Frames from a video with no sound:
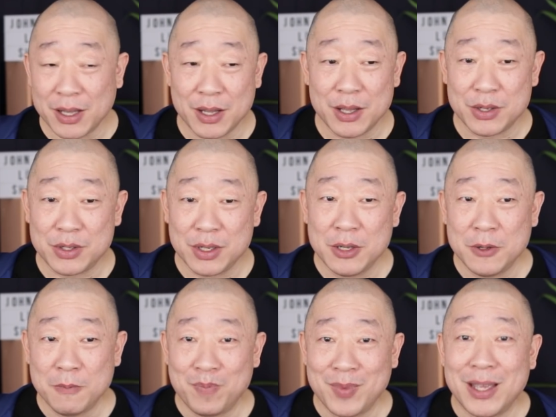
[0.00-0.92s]
because
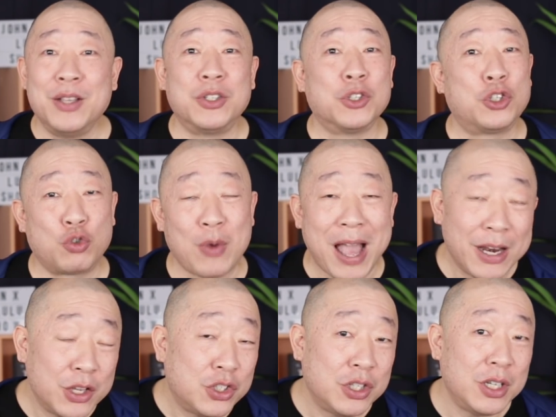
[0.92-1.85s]
it's a
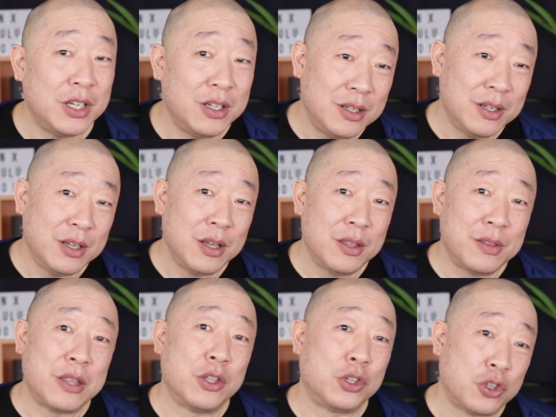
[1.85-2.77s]
strategy
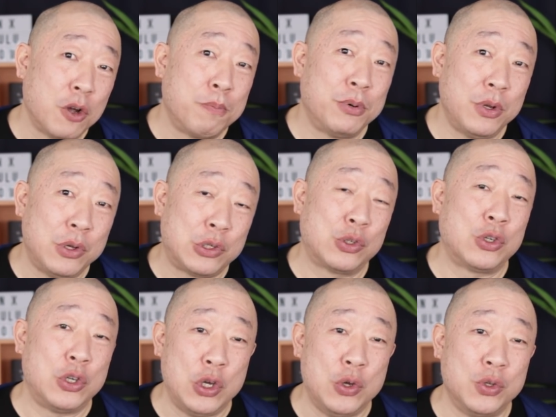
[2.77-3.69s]
that the show producers
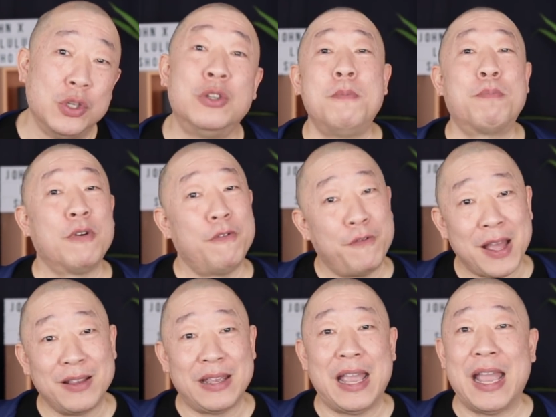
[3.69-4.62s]
are using to
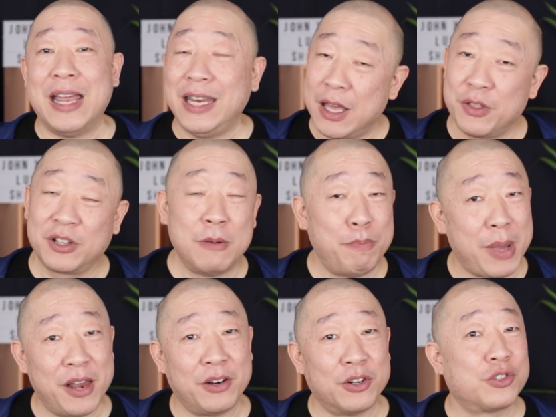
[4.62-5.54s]
prevent any other
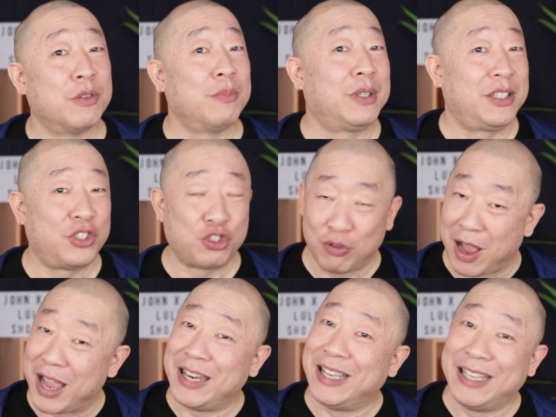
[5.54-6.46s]
competitors from
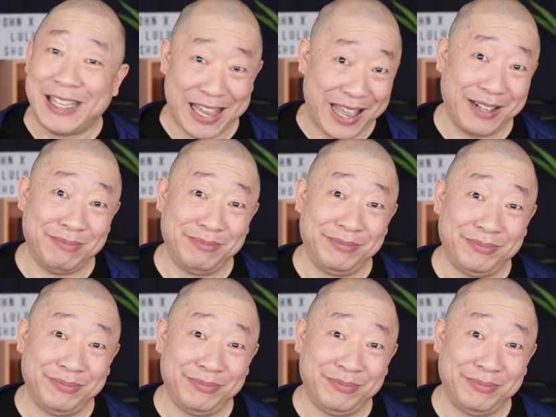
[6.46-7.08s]
trying again.